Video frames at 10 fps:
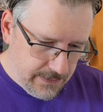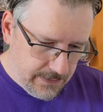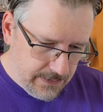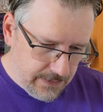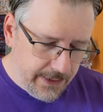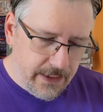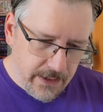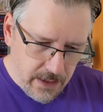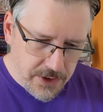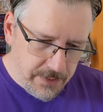had an
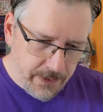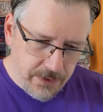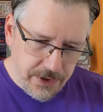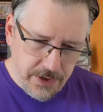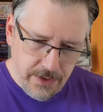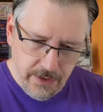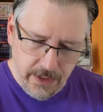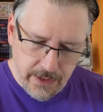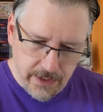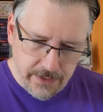energy potion
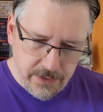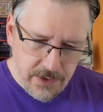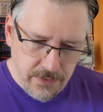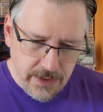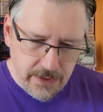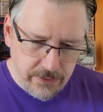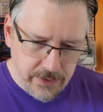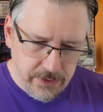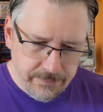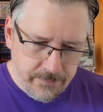and the Tunic
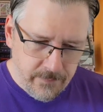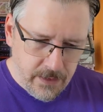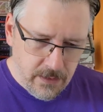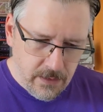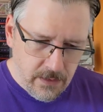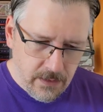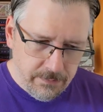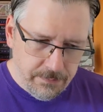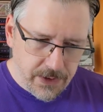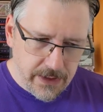counter,
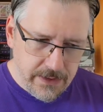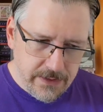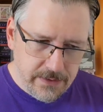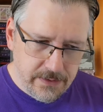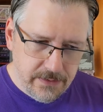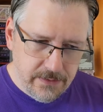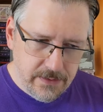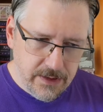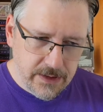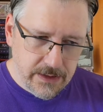but
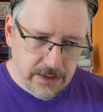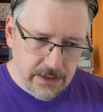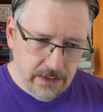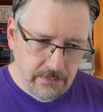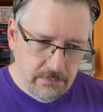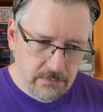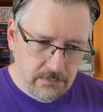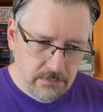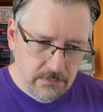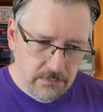I
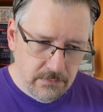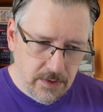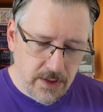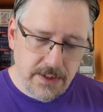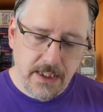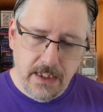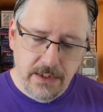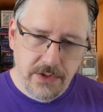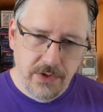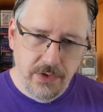decided
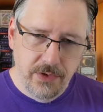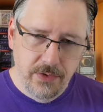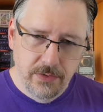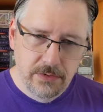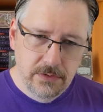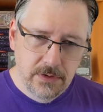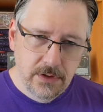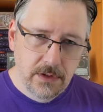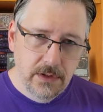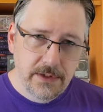to
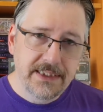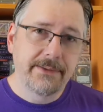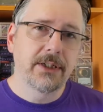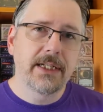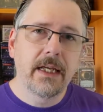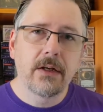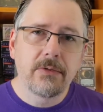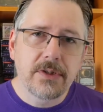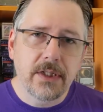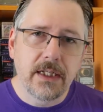see what Kano
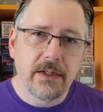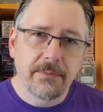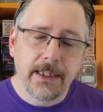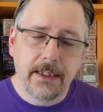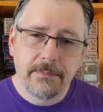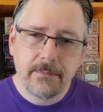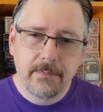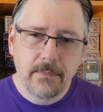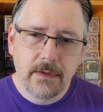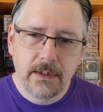was going to give me.
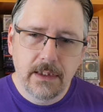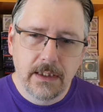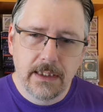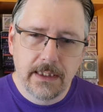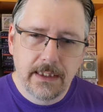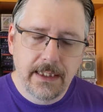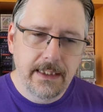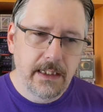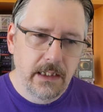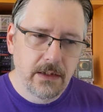I
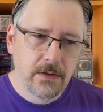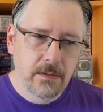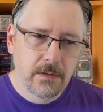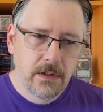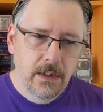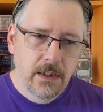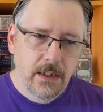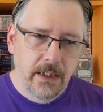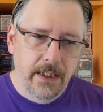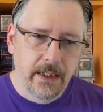Kano,
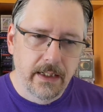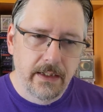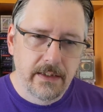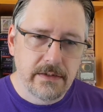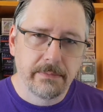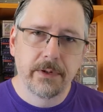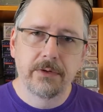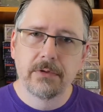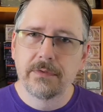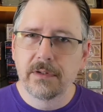and it's a blue
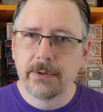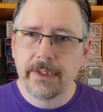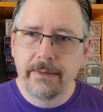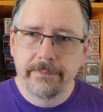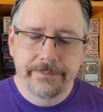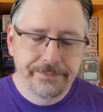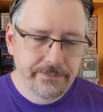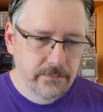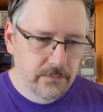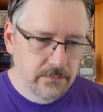Reverberate.
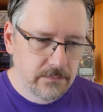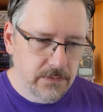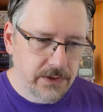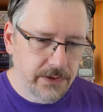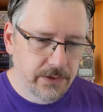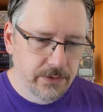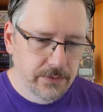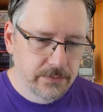So